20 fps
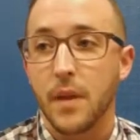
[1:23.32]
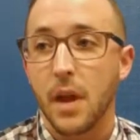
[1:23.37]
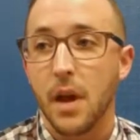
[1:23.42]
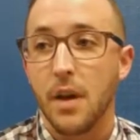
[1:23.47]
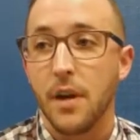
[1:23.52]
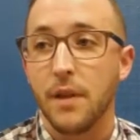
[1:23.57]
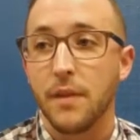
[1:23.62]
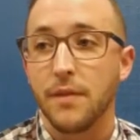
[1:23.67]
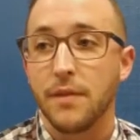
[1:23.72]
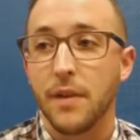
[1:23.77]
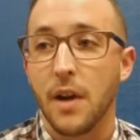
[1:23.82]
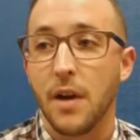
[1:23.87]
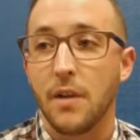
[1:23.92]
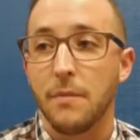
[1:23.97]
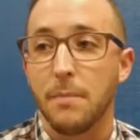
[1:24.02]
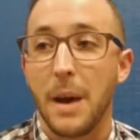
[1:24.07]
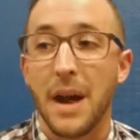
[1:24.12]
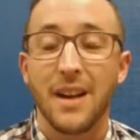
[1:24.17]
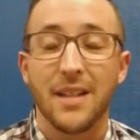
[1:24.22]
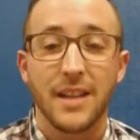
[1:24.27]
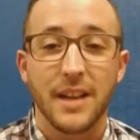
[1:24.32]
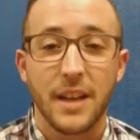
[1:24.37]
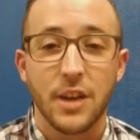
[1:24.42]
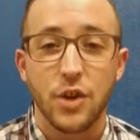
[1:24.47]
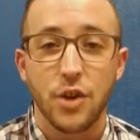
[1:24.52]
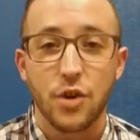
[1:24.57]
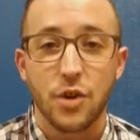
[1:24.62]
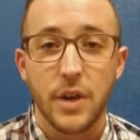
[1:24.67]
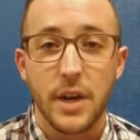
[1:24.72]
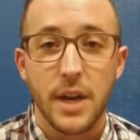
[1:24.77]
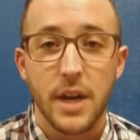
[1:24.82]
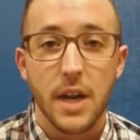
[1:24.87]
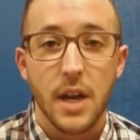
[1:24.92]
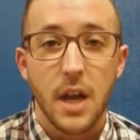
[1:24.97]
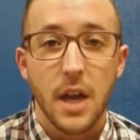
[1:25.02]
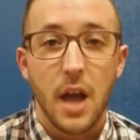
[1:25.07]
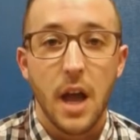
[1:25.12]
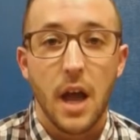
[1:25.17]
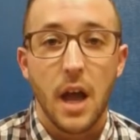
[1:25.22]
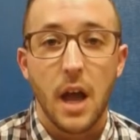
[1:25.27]
of bodily injury
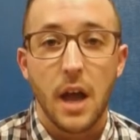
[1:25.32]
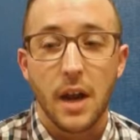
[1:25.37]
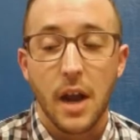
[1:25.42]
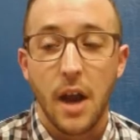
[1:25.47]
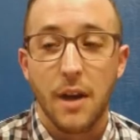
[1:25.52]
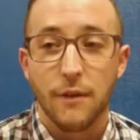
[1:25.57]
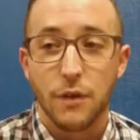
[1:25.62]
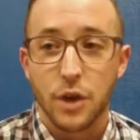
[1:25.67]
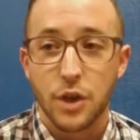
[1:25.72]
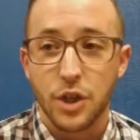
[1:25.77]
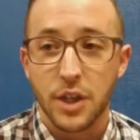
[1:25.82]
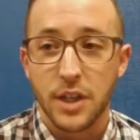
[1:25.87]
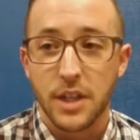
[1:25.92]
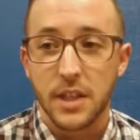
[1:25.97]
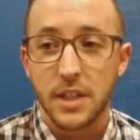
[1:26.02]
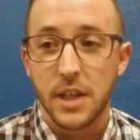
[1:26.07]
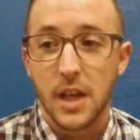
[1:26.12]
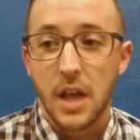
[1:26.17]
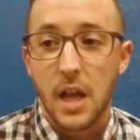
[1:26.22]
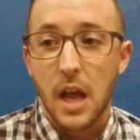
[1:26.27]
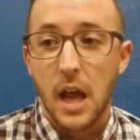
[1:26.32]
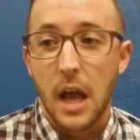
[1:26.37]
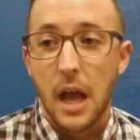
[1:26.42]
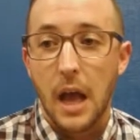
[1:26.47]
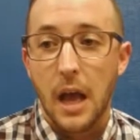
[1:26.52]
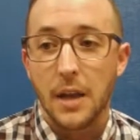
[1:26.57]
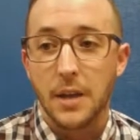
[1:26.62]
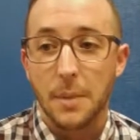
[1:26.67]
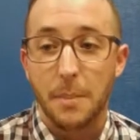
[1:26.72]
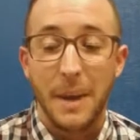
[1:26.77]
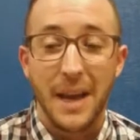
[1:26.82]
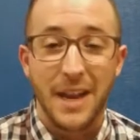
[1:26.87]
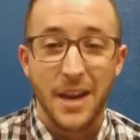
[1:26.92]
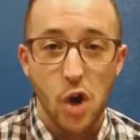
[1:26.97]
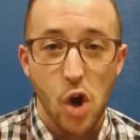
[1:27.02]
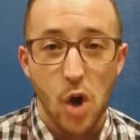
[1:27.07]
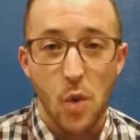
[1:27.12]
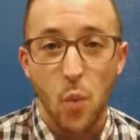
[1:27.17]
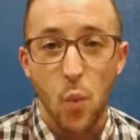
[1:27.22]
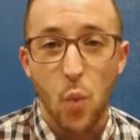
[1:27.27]
coverages,
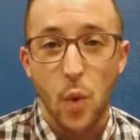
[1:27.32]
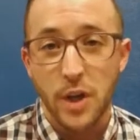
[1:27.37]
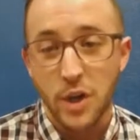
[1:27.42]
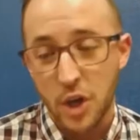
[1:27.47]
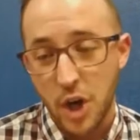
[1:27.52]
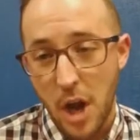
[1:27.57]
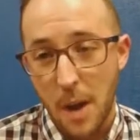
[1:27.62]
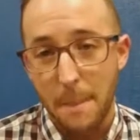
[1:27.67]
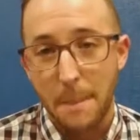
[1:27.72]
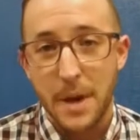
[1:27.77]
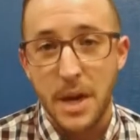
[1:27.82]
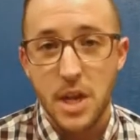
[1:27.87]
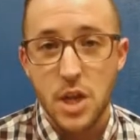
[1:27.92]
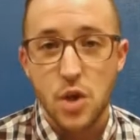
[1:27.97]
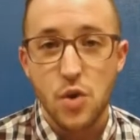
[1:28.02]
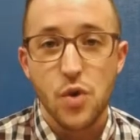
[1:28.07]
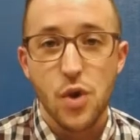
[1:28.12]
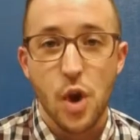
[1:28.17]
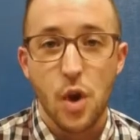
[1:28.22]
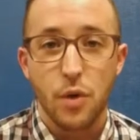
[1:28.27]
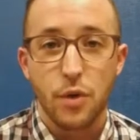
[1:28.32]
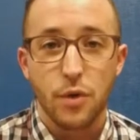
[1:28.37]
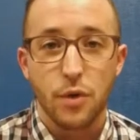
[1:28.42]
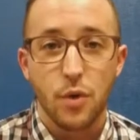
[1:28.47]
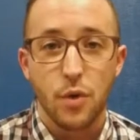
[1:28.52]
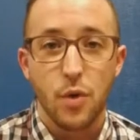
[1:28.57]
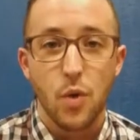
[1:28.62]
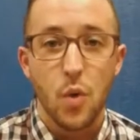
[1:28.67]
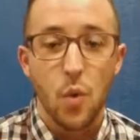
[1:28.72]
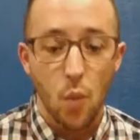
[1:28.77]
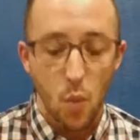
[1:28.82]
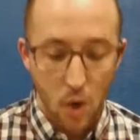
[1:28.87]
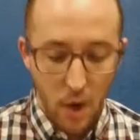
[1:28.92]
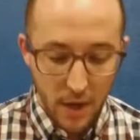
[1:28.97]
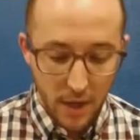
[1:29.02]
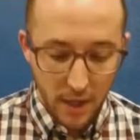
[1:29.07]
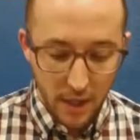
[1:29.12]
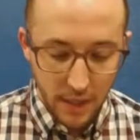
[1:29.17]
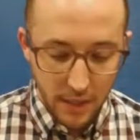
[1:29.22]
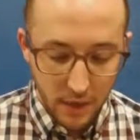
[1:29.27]
depending on which company you go through.
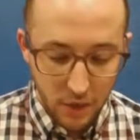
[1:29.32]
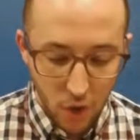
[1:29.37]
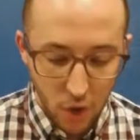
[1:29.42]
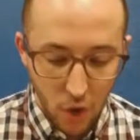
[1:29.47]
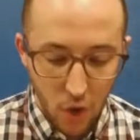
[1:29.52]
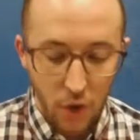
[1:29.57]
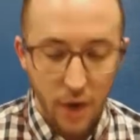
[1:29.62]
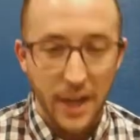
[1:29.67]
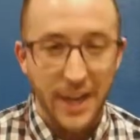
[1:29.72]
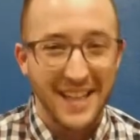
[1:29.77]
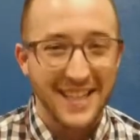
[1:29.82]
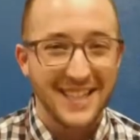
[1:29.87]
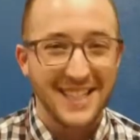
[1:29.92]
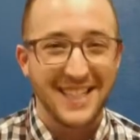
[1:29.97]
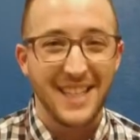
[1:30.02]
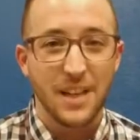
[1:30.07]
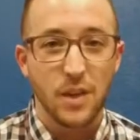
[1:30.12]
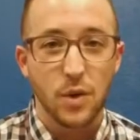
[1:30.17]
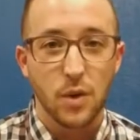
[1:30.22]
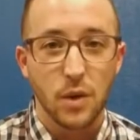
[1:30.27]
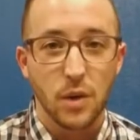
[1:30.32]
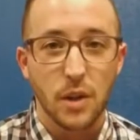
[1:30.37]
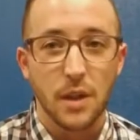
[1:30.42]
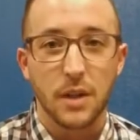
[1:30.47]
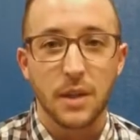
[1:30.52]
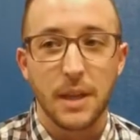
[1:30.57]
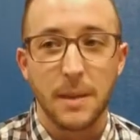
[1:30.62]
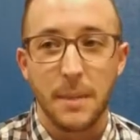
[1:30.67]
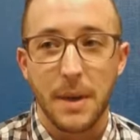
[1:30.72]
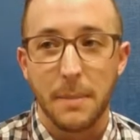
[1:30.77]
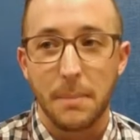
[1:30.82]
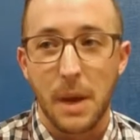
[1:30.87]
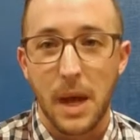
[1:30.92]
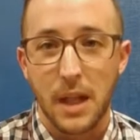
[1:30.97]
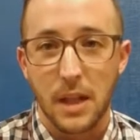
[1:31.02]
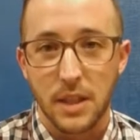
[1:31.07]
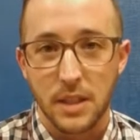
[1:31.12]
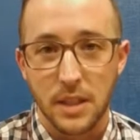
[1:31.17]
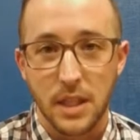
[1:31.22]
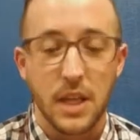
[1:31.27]
One is called a single limit
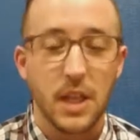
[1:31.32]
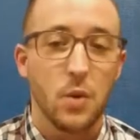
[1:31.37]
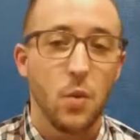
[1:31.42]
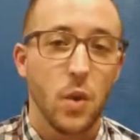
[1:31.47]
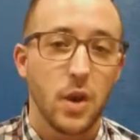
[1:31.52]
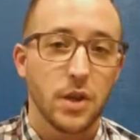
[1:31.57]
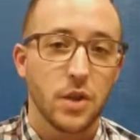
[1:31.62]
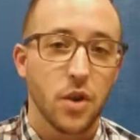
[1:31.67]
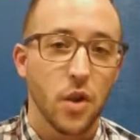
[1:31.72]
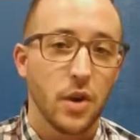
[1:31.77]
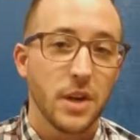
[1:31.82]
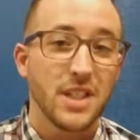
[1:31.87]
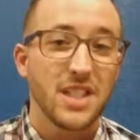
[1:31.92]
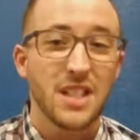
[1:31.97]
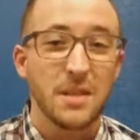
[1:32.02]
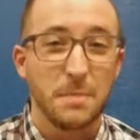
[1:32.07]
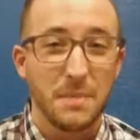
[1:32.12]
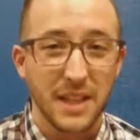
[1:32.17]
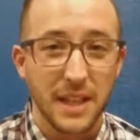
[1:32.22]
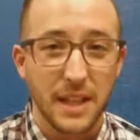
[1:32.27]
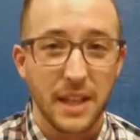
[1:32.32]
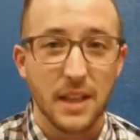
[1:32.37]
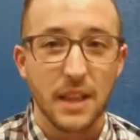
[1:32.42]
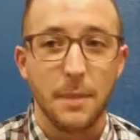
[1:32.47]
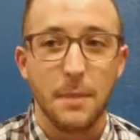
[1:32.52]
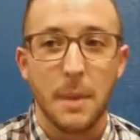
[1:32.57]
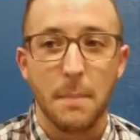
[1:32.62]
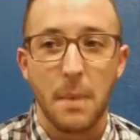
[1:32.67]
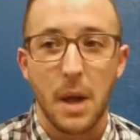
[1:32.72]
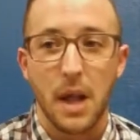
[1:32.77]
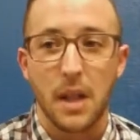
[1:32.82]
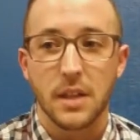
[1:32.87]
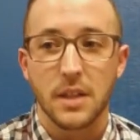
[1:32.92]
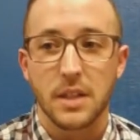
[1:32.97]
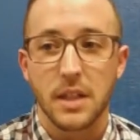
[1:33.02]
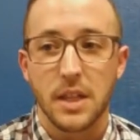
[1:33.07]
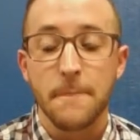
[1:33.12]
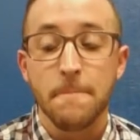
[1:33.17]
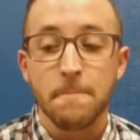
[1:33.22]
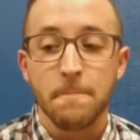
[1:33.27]
policy, and one is called a split limit
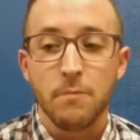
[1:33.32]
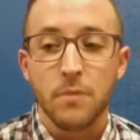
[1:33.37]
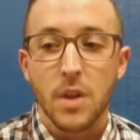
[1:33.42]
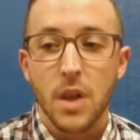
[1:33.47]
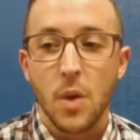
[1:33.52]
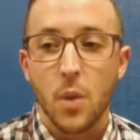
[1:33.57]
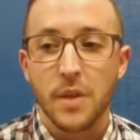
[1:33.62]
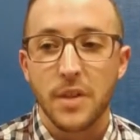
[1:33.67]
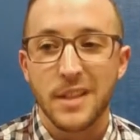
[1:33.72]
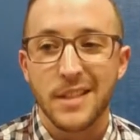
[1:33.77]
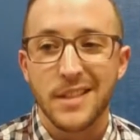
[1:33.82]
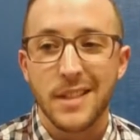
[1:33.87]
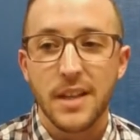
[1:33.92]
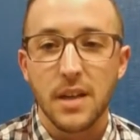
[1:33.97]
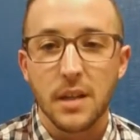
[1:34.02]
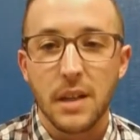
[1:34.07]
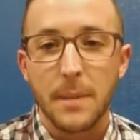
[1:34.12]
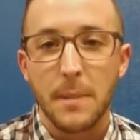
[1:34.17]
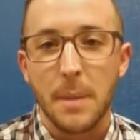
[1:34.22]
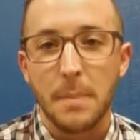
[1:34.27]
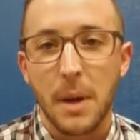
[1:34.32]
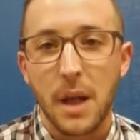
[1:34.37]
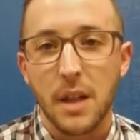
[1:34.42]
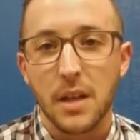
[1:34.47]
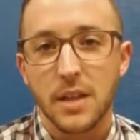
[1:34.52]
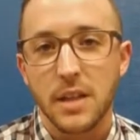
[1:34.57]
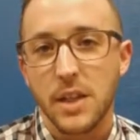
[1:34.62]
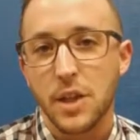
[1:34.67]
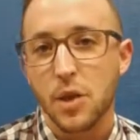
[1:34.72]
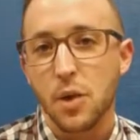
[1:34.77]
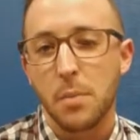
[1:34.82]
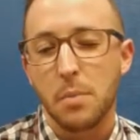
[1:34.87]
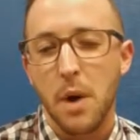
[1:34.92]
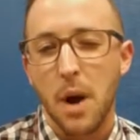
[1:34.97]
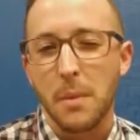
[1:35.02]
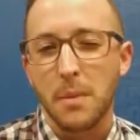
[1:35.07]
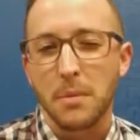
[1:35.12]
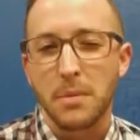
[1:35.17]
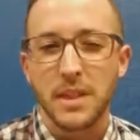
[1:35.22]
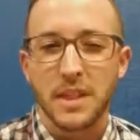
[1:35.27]
policy. With a single limit policy, you'll
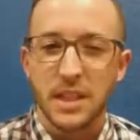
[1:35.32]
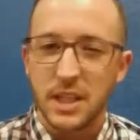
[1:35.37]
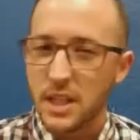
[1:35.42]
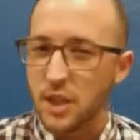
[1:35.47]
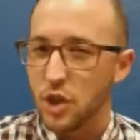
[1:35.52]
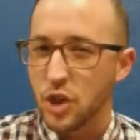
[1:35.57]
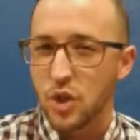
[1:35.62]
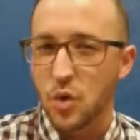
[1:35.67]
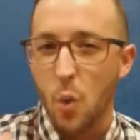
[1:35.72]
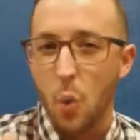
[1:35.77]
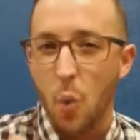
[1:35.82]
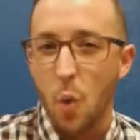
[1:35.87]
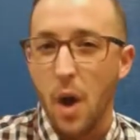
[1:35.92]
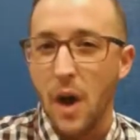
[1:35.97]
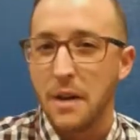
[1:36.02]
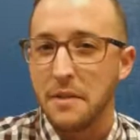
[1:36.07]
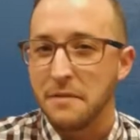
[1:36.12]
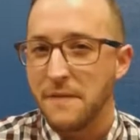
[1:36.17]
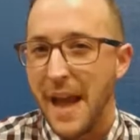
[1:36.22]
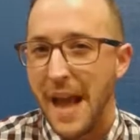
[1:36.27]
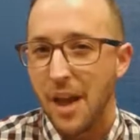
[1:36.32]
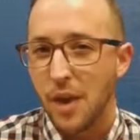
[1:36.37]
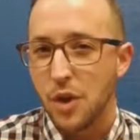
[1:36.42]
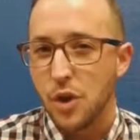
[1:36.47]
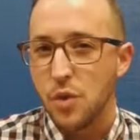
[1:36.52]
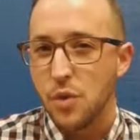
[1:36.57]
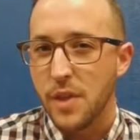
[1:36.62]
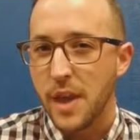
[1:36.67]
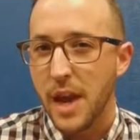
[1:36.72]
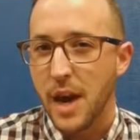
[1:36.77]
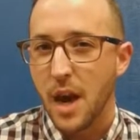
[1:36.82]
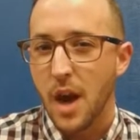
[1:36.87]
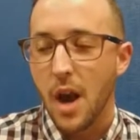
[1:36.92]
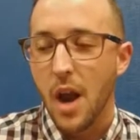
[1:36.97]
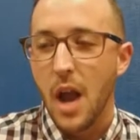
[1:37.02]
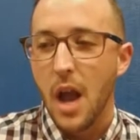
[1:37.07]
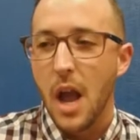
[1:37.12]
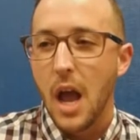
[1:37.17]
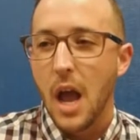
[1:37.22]
probably see just one value there